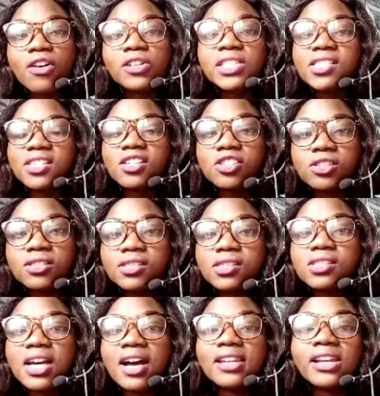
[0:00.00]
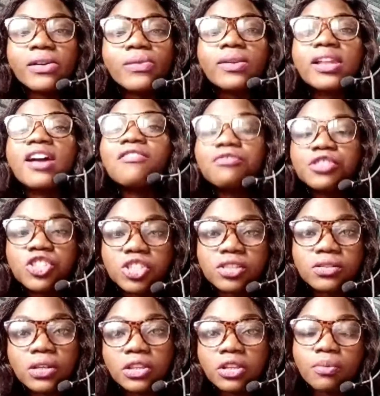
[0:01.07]
Organizations are now leveraging
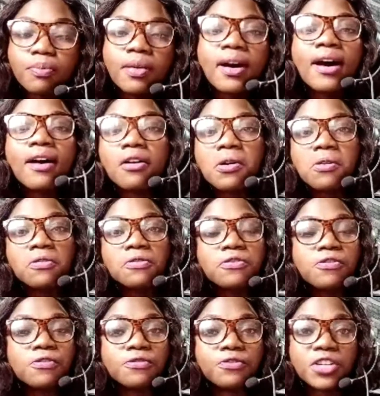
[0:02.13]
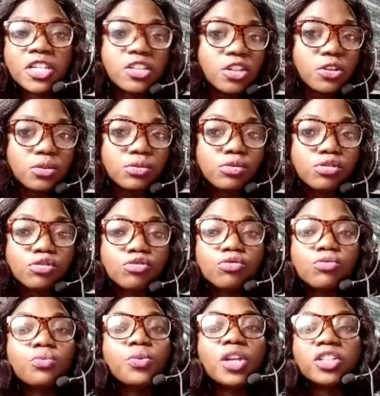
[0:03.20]
on the power of videos to
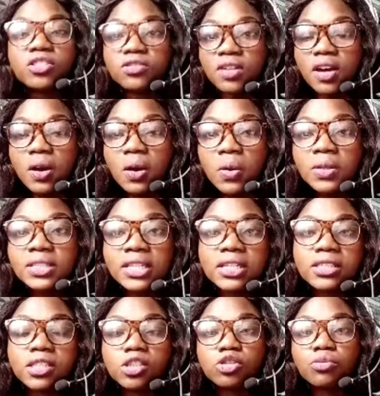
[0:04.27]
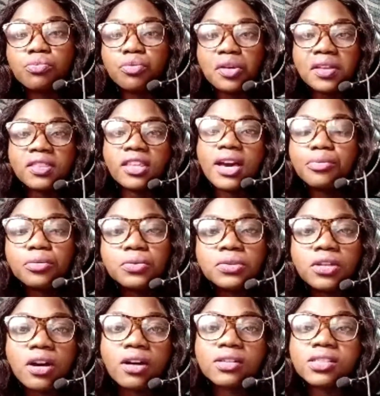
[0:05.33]
reach their audience, to bring their
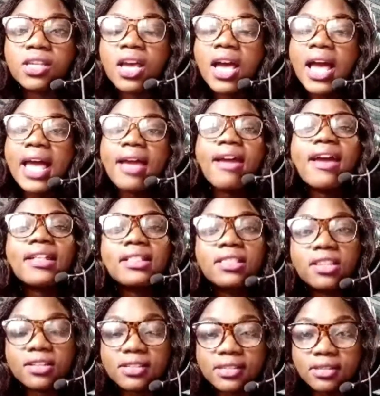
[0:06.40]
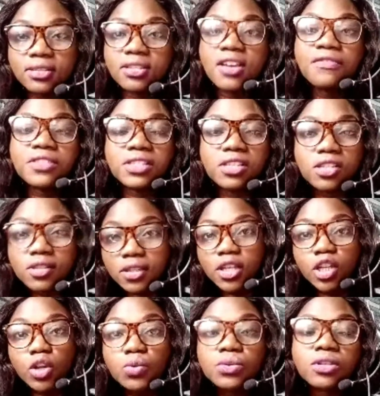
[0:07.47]
products and their services
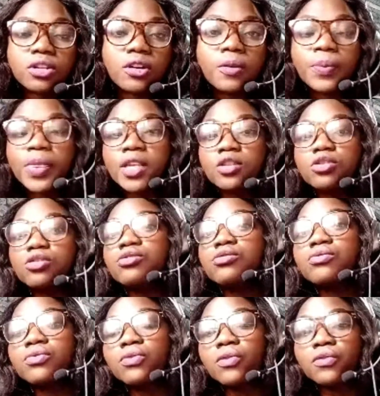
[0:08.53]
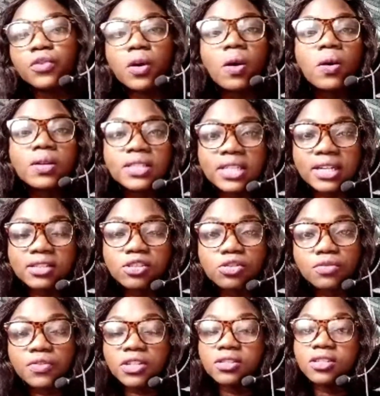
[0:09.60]
closer to the
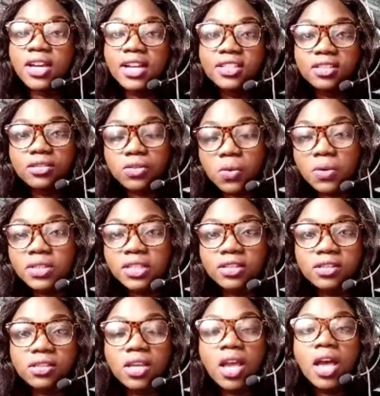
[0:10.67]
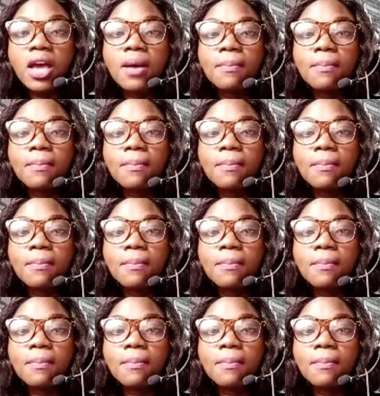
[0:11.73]
audience, to their target audience.